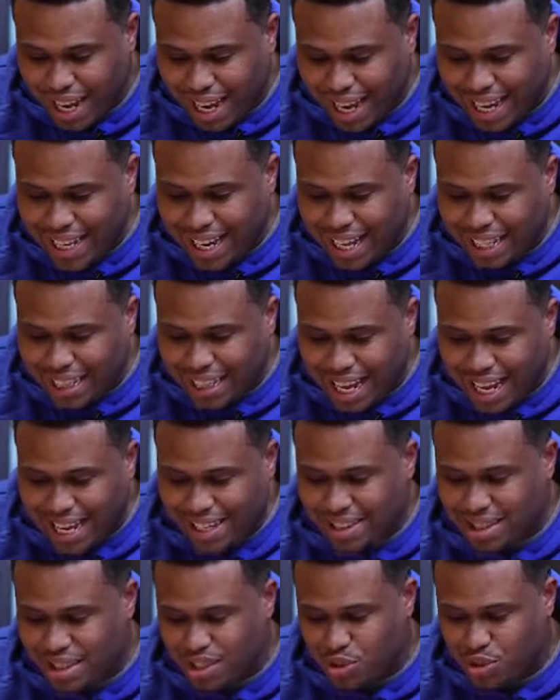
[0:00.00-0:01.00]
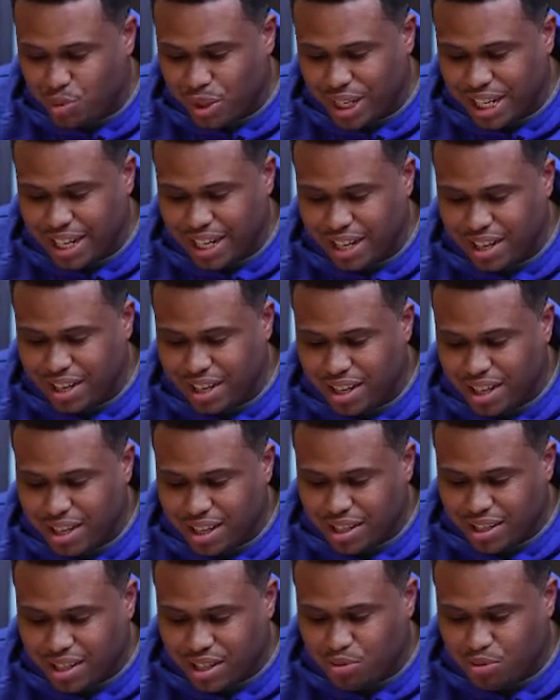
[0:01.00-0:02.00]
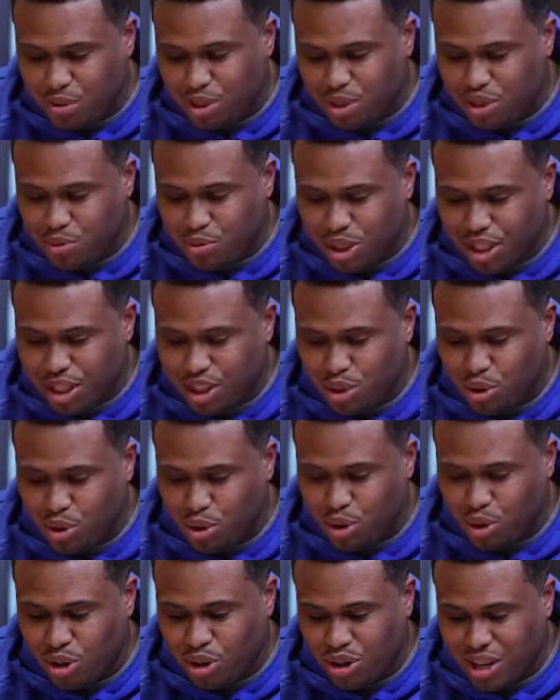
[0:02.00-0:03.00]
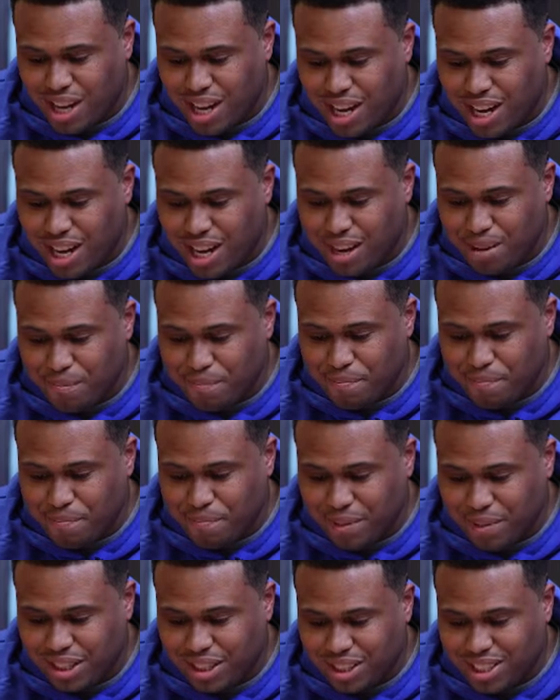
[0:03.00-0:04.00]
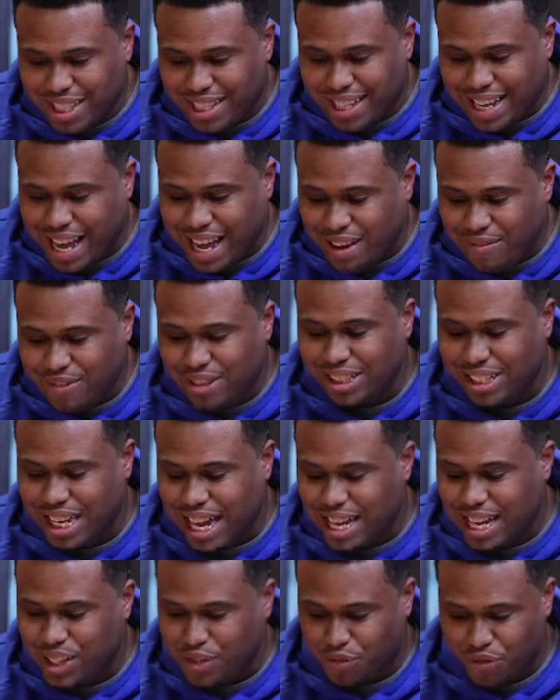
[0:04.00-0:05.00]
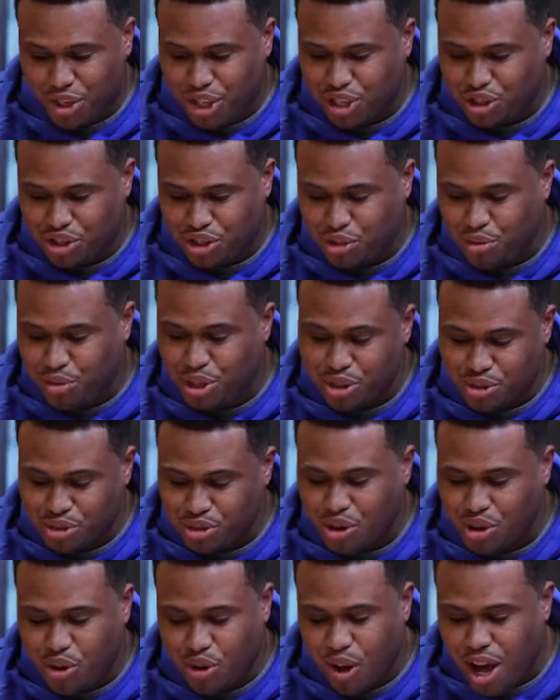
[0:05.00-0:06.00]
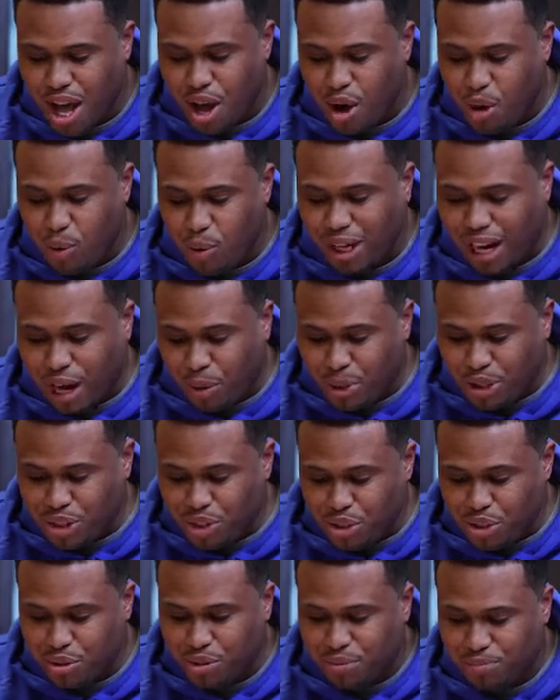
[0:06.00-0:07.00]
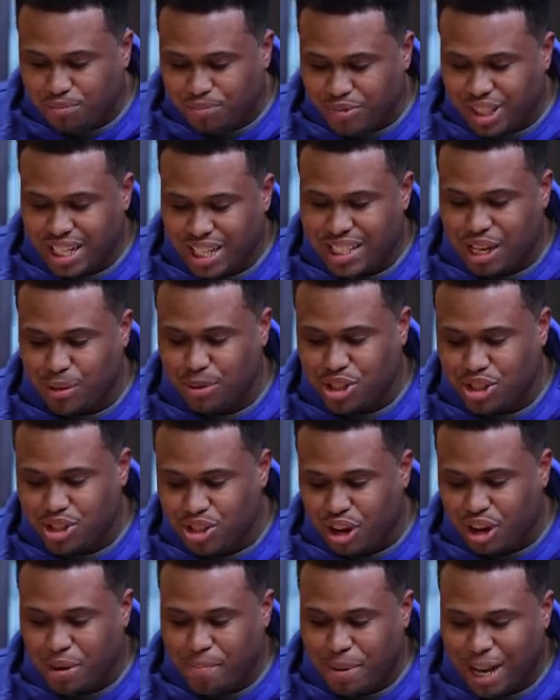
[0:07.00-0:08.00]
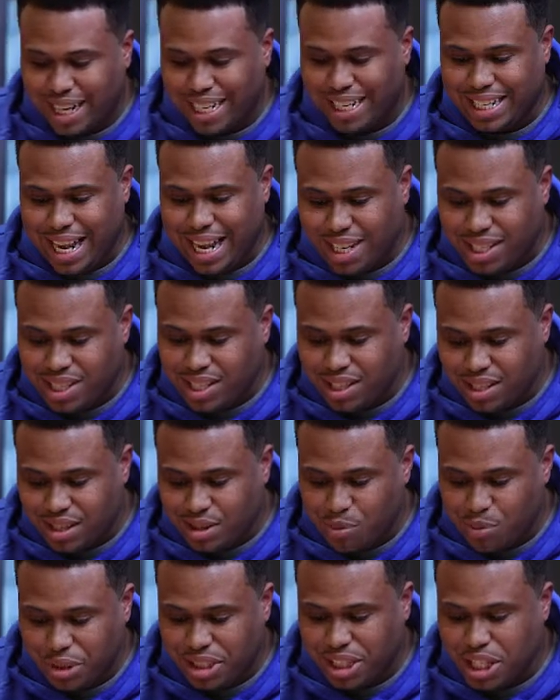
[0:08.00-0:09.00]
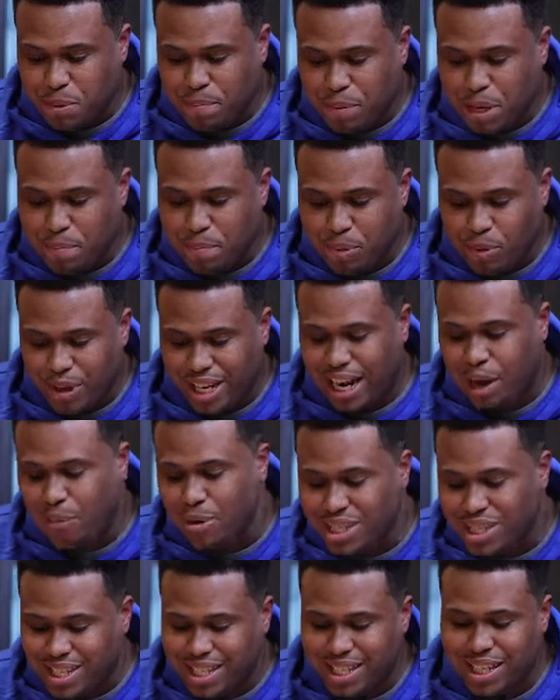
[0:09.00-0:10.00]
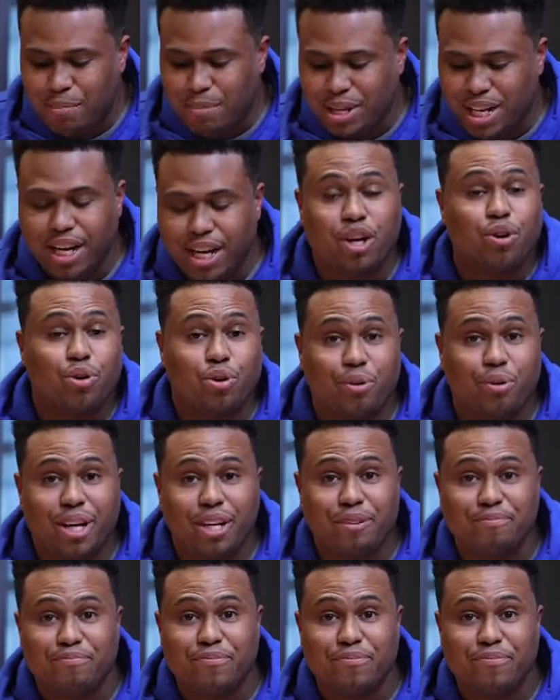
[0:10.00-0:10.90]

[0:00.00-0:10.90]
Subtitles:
And I like this one here. This one looks really cool. It looks like they have a nice finish to it. So what I would do is I would start by connecting with these people and I would send them an inquiry.